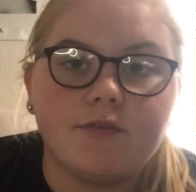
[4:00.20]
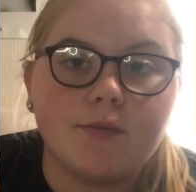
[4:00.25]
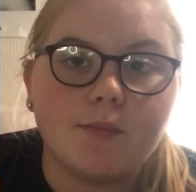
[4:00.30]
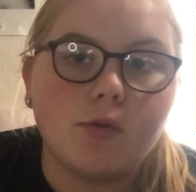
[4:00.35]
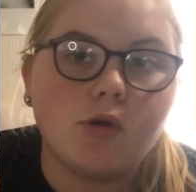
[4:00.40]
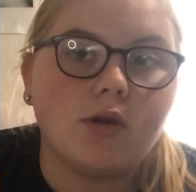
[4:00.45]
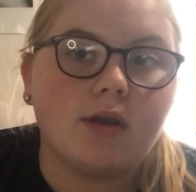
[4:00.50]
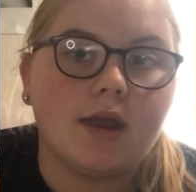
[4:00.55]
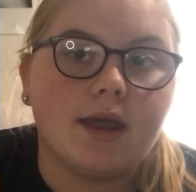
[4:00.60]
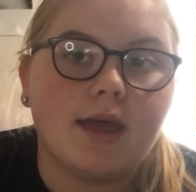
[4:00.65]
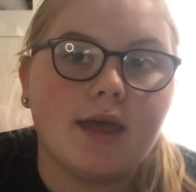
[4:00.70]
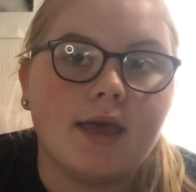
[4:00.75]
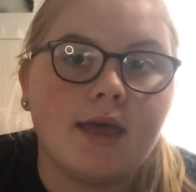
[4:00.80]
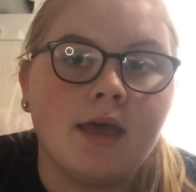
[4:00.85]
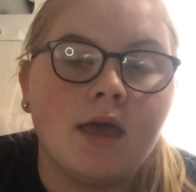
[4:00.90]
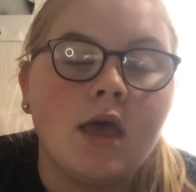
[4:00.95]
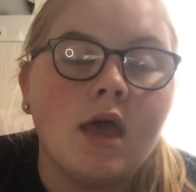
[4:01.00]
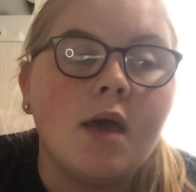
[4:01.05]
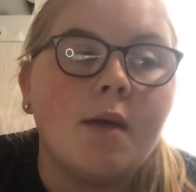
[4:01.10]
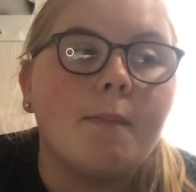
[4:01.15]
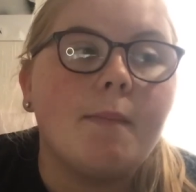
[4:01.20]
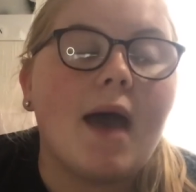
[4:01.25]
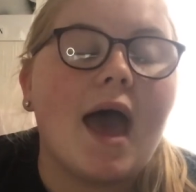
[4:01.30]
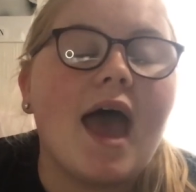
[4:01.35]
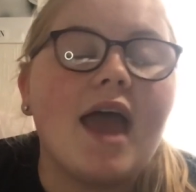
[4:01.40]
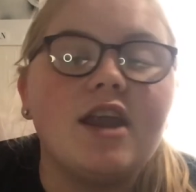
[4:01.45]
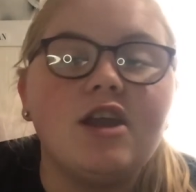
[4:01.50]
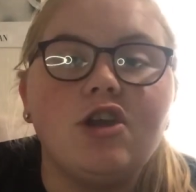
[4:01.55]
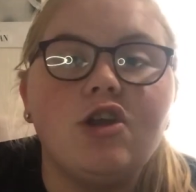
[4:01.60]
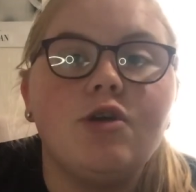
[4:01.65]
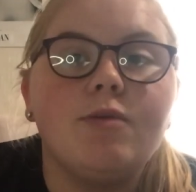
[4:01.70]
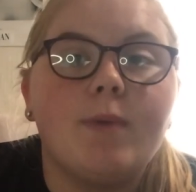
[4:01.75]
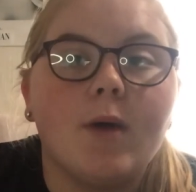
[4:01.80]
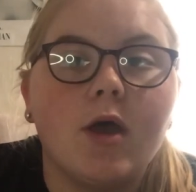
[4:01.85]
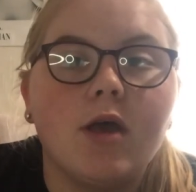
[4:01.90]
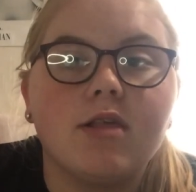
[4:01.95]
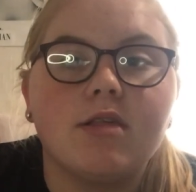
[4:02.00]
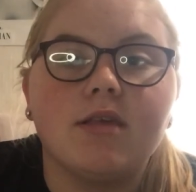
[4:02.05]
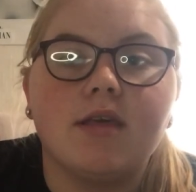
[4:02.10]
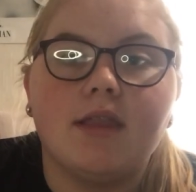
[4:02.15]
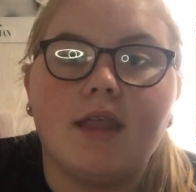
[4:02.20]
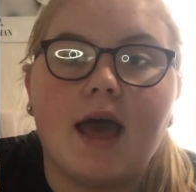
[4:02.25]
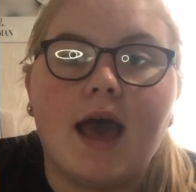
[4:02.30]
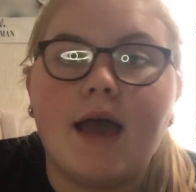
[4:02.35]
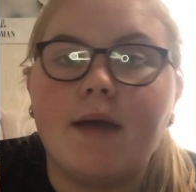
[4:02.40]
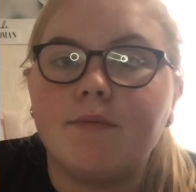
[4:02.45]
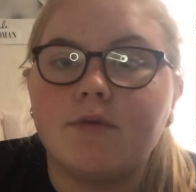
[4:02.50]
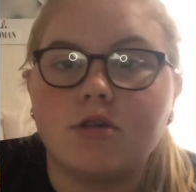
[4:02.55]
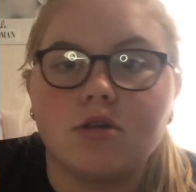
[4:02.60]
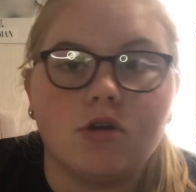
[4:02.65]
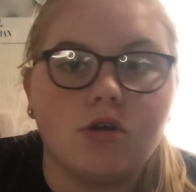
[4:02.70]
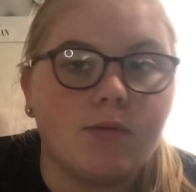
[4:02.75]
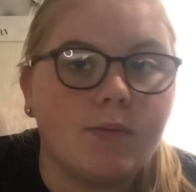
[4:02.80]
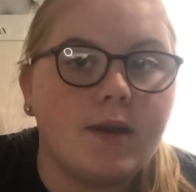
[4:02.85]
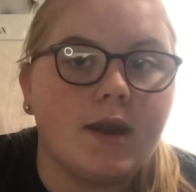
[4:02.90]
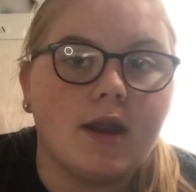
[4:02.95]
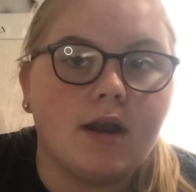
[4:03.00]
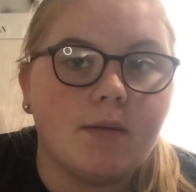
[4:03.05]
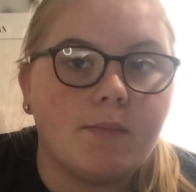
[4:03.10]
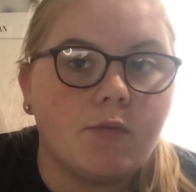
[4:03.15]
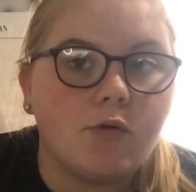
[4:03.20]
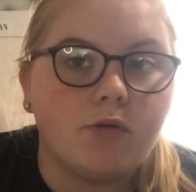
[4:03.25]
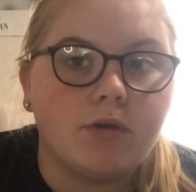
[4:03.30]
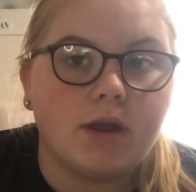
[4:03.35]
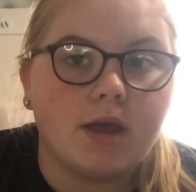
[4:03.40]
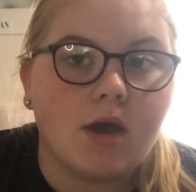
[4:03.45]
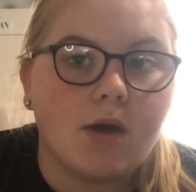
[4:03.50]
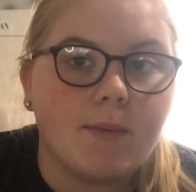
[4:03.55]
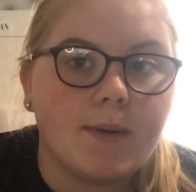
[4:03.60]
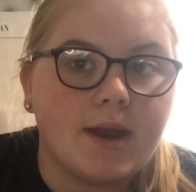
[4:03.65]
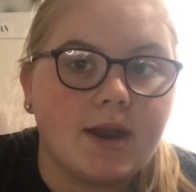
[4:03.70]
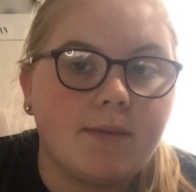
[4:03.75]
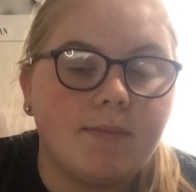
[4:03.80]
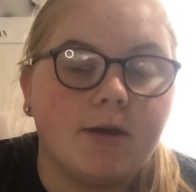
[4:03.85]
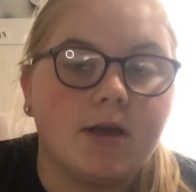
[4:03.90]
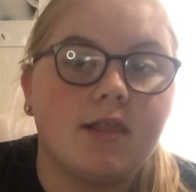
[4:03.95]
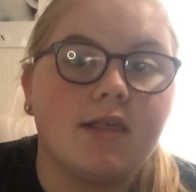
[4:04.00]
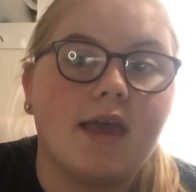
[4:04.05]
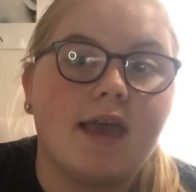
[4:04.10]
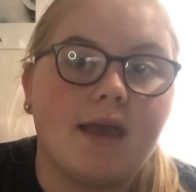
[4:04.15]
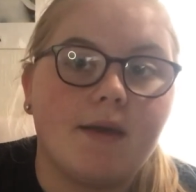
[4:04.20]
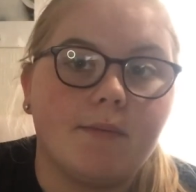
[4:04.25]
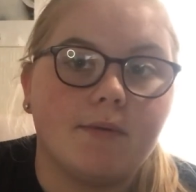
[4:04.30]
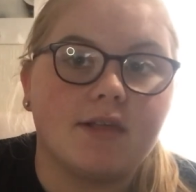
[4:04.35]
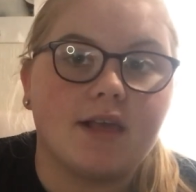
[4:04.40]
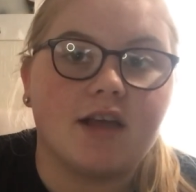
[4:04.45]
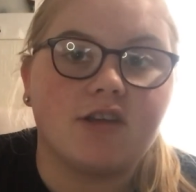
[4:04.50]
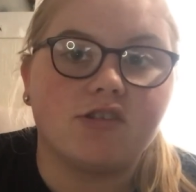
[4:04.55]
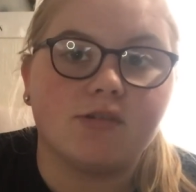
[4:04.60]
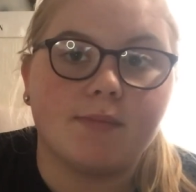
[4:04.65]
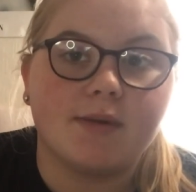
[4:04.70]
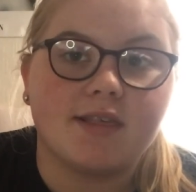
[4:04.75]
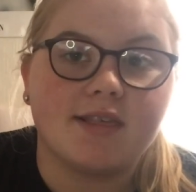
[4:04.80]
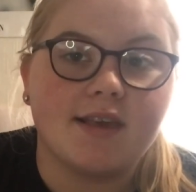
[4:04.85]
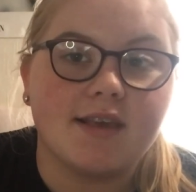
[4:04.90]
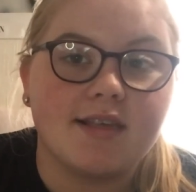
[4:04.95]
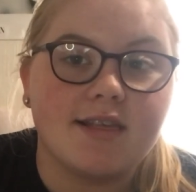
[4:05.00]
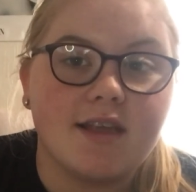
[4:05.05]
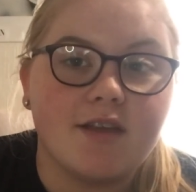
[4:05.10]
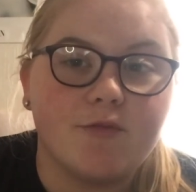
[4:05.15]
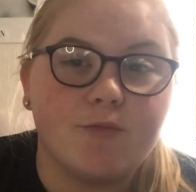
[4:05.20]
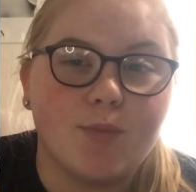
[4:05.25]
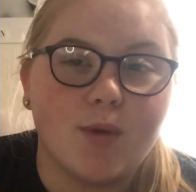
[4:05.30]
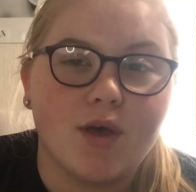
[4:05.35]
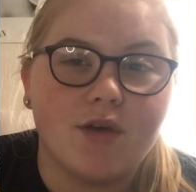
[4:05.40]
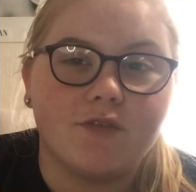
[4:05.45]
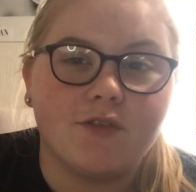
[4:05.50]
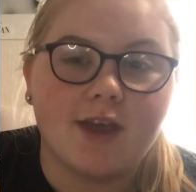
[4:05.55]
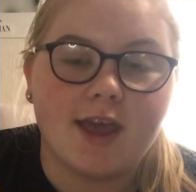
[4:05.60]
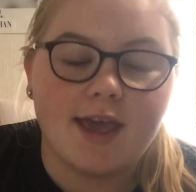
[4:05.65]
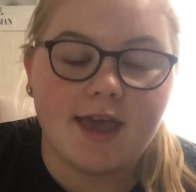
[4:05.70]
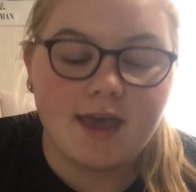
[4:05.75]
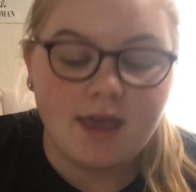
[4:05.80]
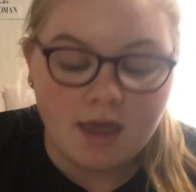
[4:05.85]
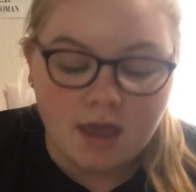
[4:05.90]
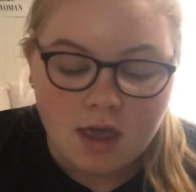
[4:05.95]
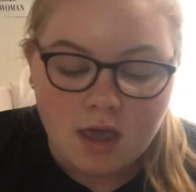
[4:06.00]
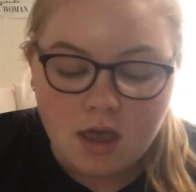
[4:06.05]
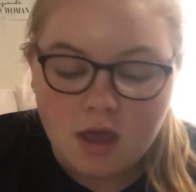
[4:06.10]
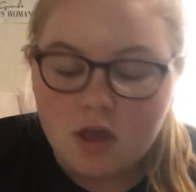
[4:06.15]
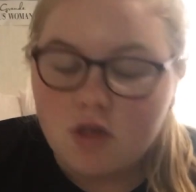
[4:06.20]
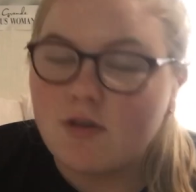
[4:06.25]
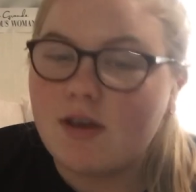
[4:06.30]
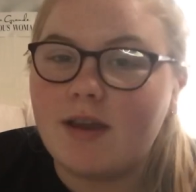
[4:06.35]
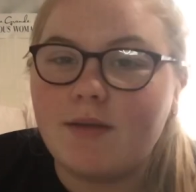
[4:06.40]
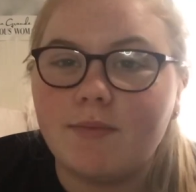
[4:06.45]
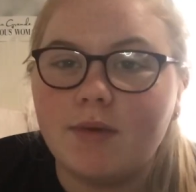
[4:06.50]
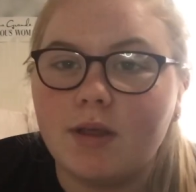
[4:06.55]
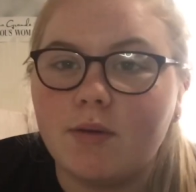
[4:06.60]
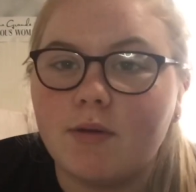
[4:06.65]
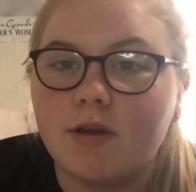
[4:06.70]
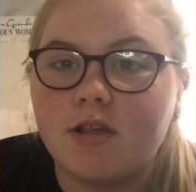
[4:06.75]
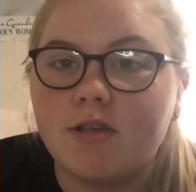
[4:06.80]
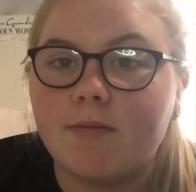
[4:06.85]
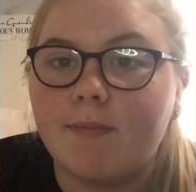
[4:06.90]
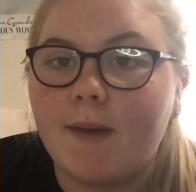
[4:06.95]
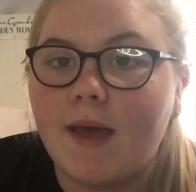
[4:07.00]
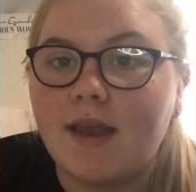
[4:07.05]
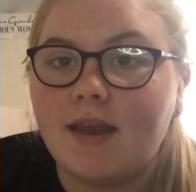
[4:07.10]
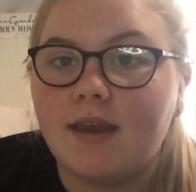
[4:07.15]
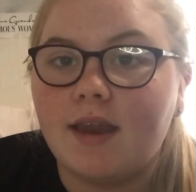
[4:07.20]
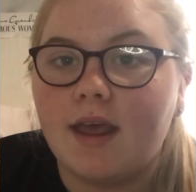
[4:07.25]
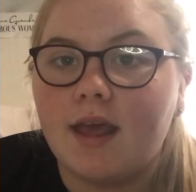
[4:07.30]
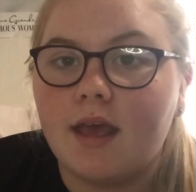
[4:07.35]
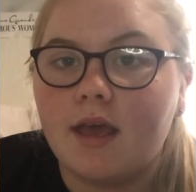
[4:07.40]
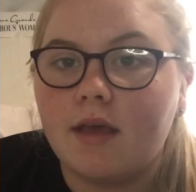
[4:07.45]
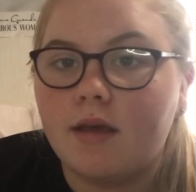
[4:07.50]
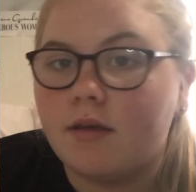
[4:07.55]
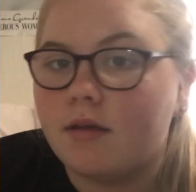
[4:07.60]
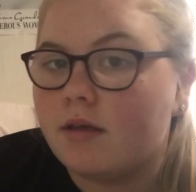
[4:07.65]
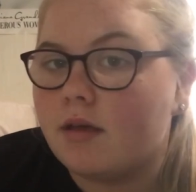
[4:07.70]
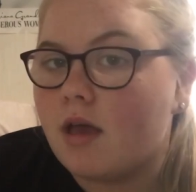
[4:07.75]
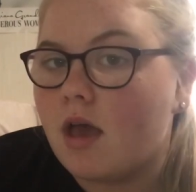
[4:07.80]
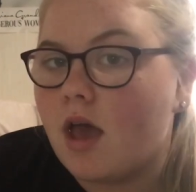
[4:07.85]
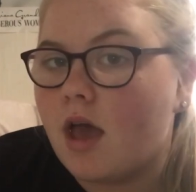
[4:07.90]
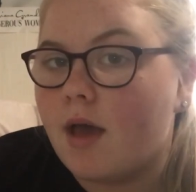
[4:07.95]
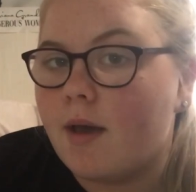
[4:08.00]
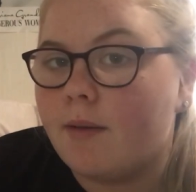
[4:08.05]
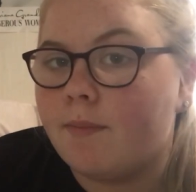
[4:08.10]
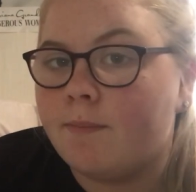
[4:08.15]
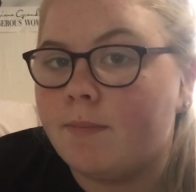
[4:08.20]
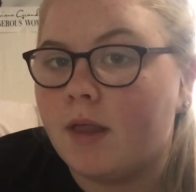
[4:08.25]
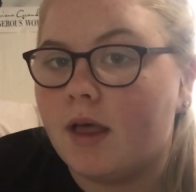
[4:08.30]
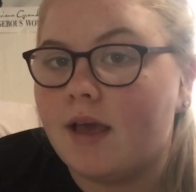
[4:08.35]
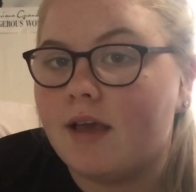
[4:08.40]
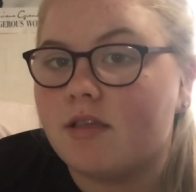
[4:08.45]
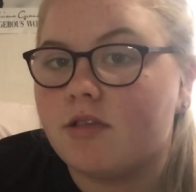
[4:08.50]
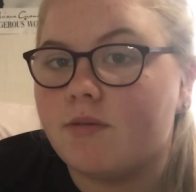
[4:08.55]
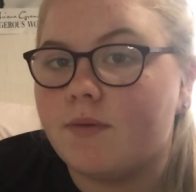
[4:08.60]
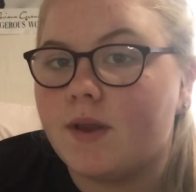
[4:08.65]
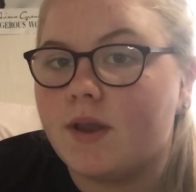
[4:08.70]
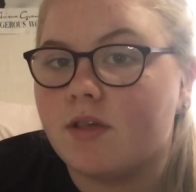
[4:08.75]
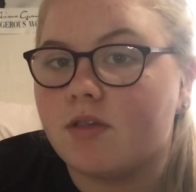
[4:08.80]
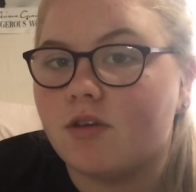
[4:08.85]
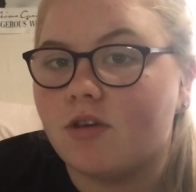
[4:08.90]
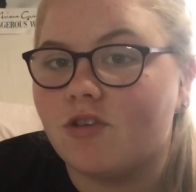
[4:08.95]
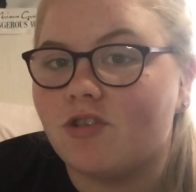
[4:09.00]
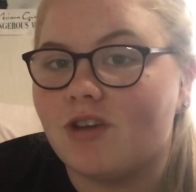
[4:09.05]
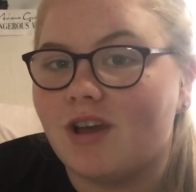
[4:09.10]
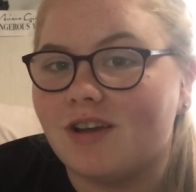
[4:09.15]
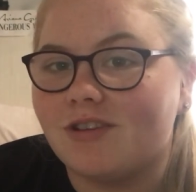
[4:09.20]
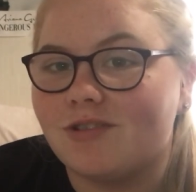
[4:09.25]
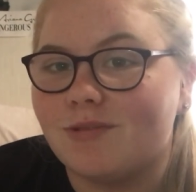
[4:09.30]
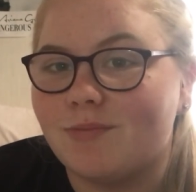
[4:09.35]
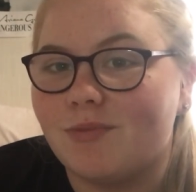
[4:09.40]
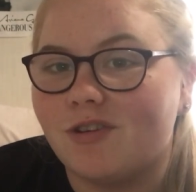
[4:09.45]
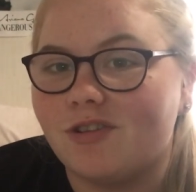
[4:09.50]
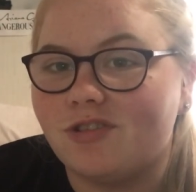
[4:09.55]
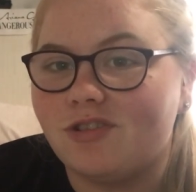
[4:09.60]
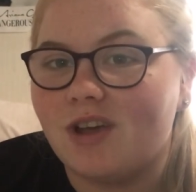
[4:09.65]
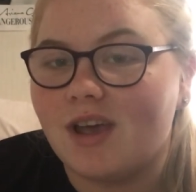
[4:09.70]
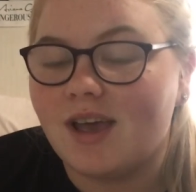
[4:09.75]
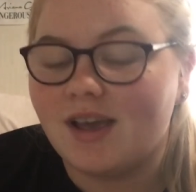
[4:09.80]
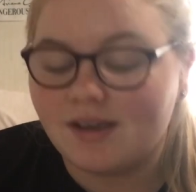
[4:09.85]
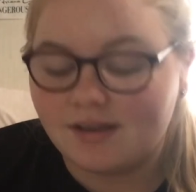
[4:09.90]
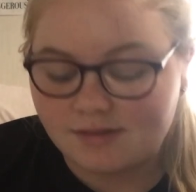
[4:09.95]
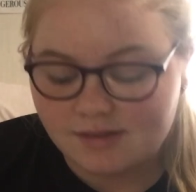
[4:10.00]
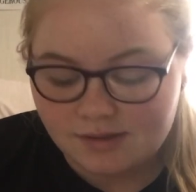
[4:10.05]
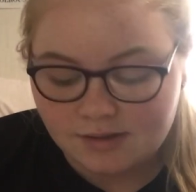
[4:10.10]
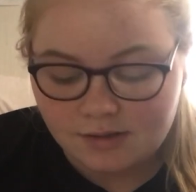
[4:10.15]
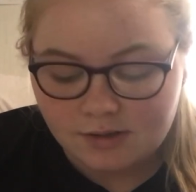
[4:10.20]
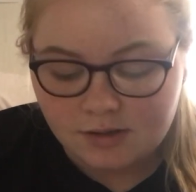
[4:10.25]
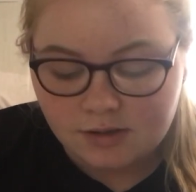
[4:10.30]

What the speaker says: for Monday. But I knew personally that I wasn't coming in on Monday already because it was actually my 16th birthday, so I didn't really want to spend it at a place doing a social action project.